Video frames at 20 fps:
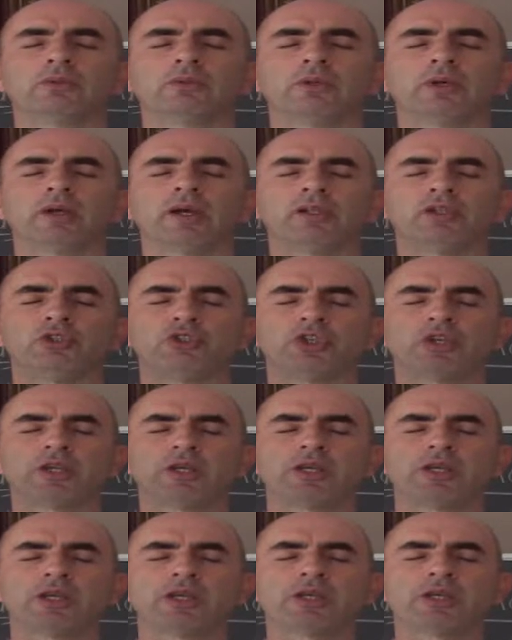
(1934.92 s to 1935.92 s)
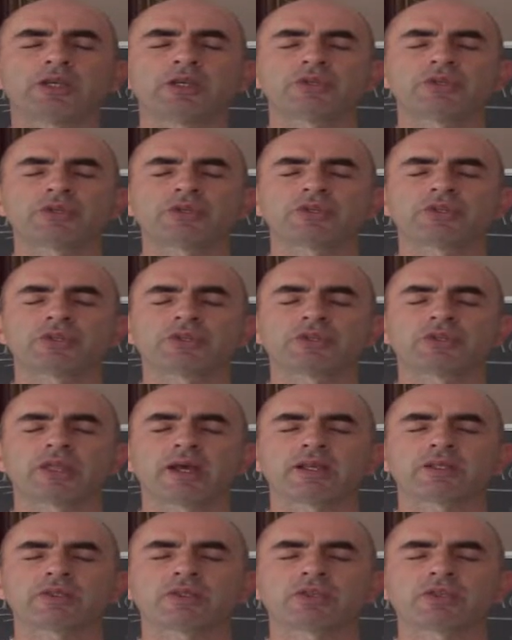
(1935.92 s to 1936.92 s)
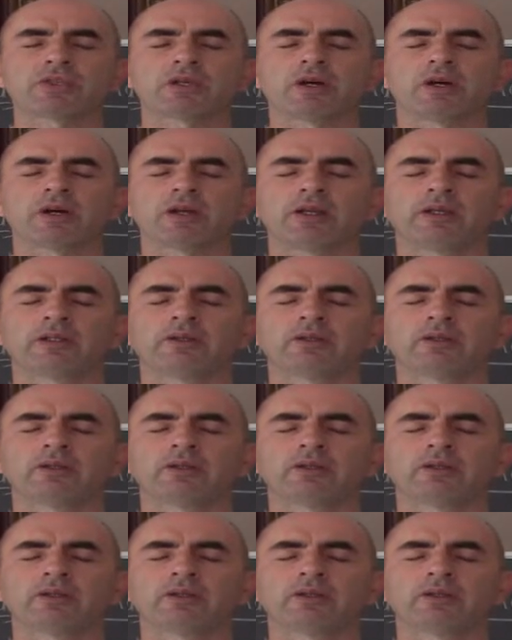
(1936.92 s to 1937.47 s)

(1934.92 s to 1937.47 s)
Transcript: And Jesus is that side,